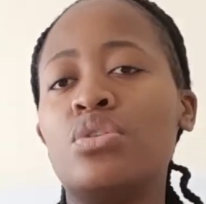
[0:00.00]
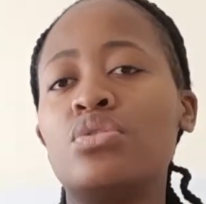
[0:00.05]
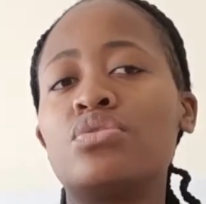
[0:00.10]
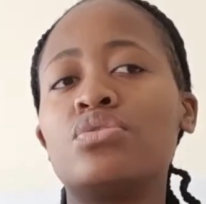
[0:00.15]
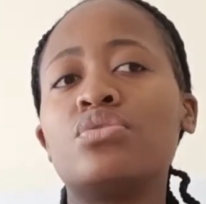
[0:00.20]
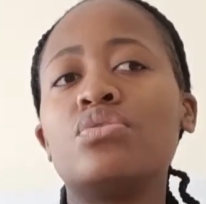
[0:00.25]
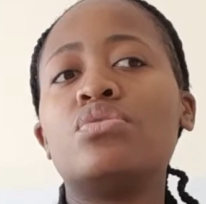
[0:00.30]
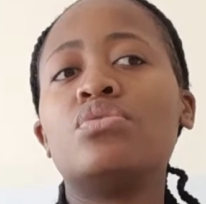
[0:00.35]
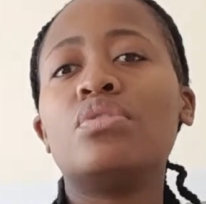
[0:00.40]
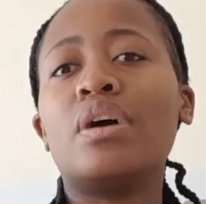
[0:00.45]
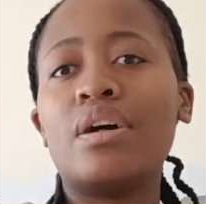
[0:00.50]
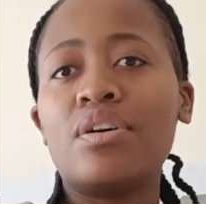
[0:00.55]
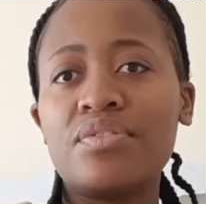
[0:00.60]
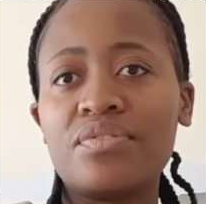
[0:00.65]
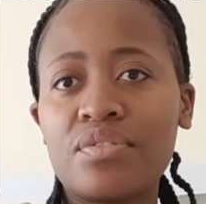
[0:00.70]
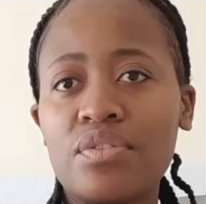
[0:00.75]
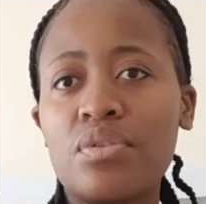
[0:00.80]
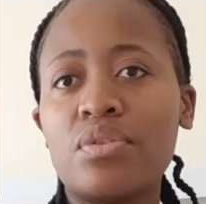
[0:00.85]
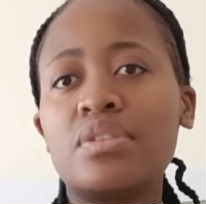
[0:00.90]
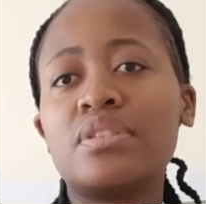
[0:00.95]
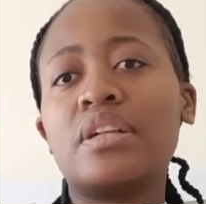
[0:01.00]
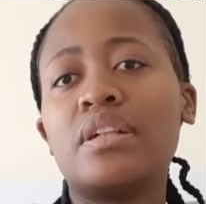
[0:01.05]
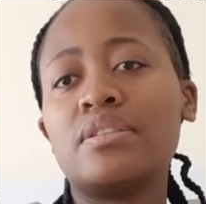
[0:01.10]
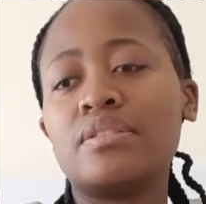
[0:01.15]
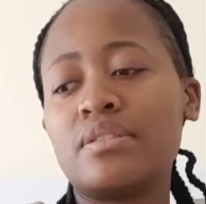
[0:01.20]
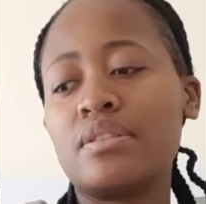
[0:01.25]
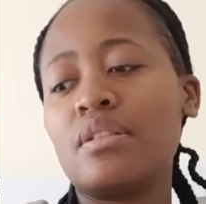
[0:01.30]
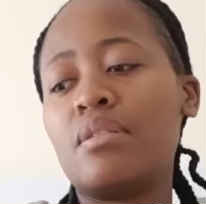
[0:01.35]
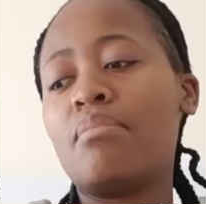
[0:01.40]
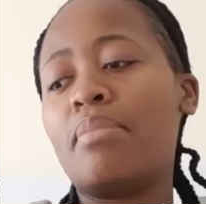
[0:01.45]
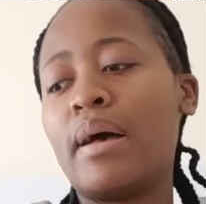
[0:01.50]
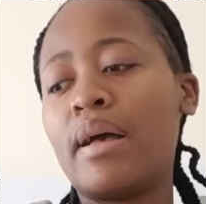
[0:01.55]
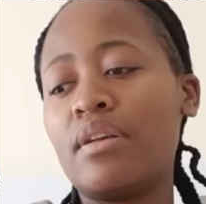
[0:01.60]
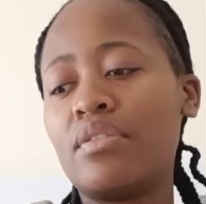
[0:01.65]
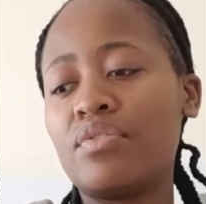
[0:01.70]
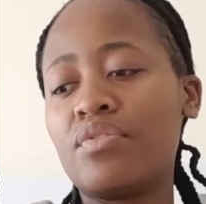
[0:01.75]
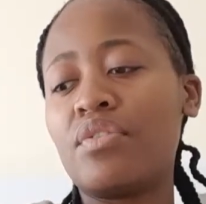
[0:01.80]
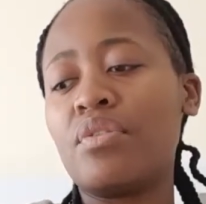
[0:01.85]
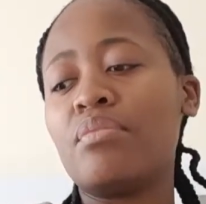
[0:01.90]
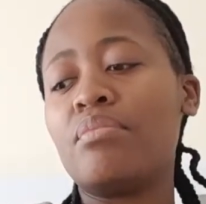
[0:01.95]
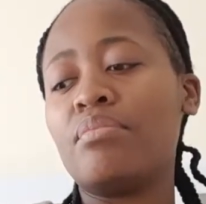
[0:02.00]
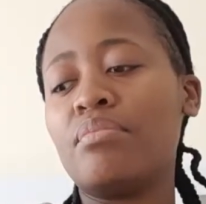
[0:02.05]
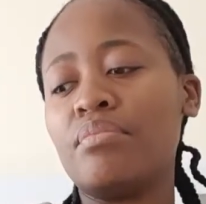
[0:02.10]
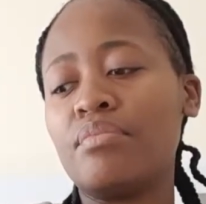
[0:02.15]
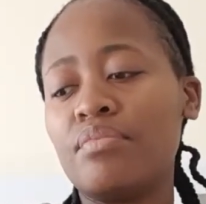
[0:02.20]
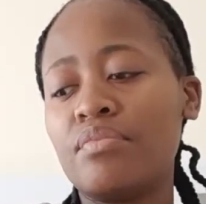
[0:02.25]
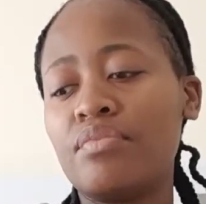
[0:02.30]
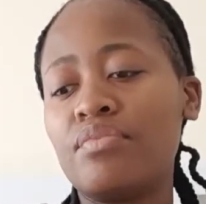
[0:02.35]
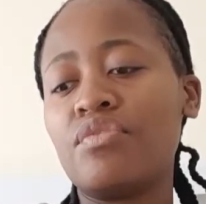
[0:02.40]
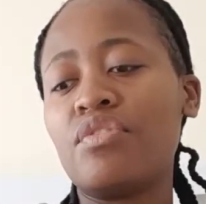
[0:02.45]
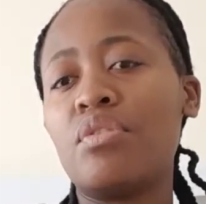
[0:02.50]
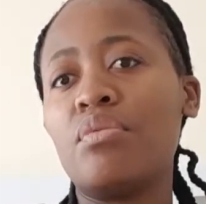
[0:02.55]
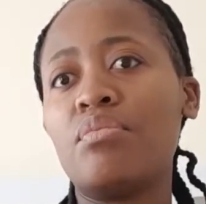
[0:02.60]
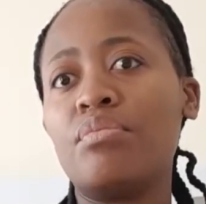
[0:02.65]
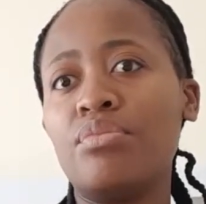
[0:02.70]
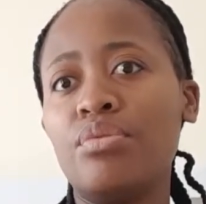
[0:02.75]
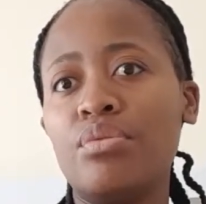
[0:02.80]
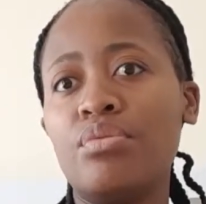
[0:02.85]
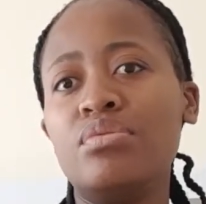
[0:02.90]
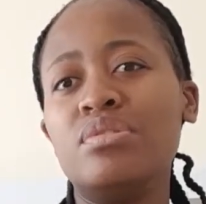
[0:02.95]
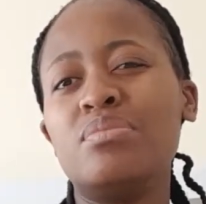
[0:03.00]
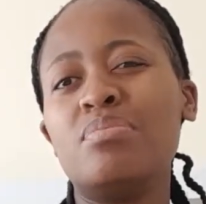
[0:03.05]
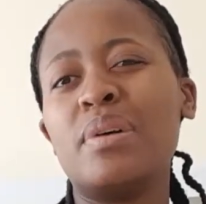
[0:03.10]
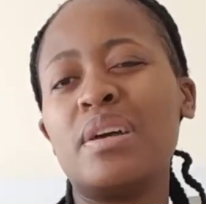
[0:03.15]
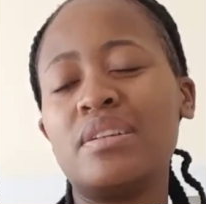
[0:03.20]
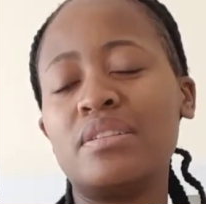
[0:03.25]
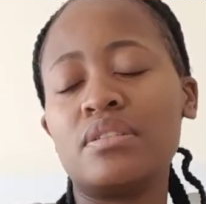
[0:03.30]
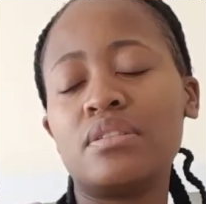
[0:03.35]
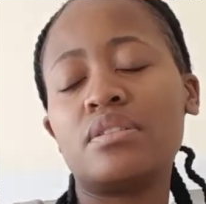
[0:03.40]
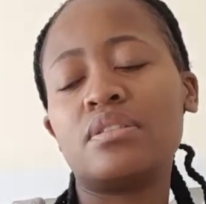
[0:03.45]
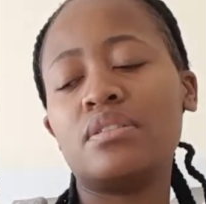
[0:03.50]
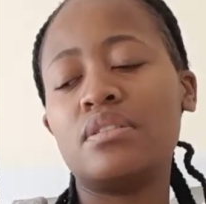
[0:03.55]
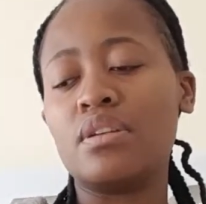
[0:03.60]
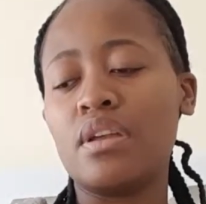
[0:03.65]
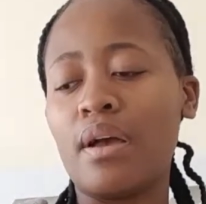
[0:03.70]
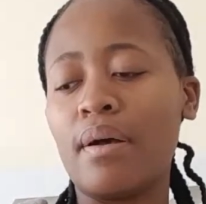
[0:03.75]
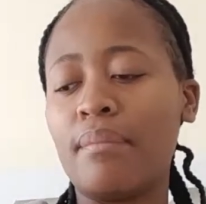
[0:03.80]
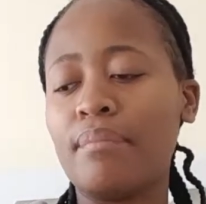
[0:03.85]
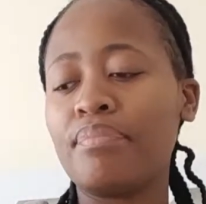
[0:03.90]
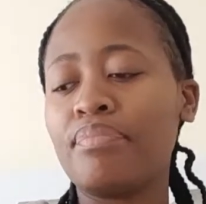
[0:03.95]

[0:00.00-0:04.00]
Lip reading: So of course I'll still buy from those, but yeah.